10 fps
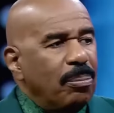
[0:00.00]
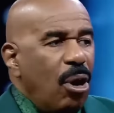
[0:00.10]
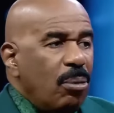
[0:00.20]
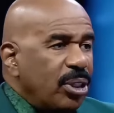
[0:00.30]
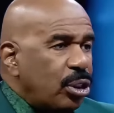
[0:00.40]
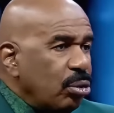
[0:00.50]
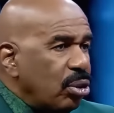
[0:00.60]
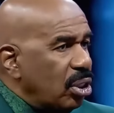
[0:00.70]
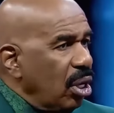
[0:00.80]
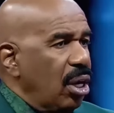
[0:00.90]
moment you
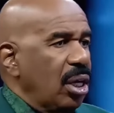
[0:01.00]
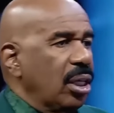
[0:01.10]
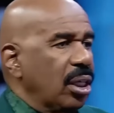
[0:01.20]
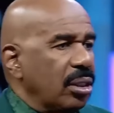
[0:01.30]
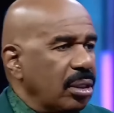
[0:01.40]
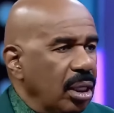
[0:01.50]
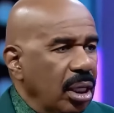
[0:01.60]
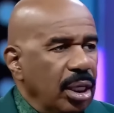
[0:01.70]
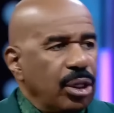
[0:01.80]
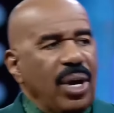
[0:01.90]
saw her,
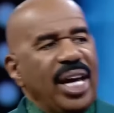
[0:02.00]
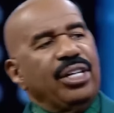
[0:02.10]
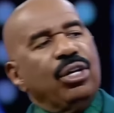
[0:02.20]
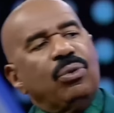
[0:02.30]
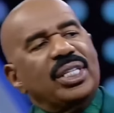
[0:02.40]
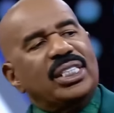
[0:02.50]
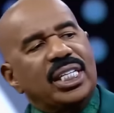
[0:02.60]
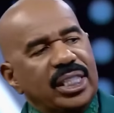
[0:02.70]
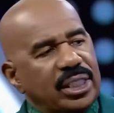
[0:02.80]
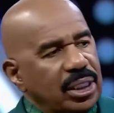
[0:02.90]
you had no
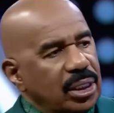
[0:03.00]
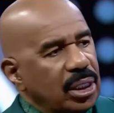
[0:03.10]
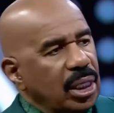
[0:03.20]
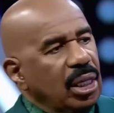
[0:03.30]
intentions